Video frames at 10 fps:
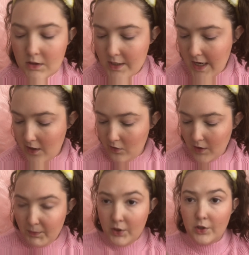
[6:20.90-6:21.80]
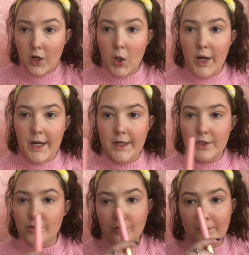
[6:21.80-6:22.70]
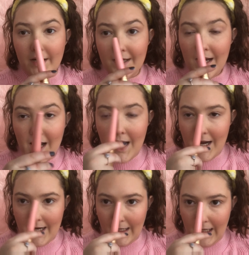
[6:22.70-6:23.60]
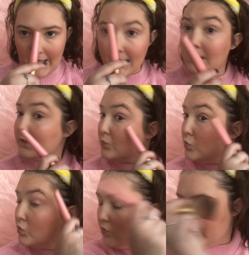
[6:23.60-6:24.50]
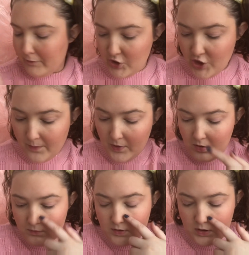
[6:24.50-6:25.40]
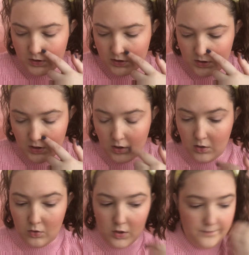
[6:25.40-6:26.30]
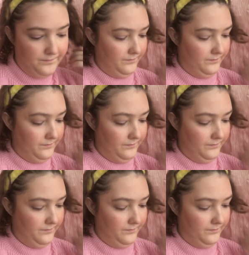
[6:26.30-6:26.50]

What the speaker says: Now I'm gonna go in and do my highlight for my cheekbones. So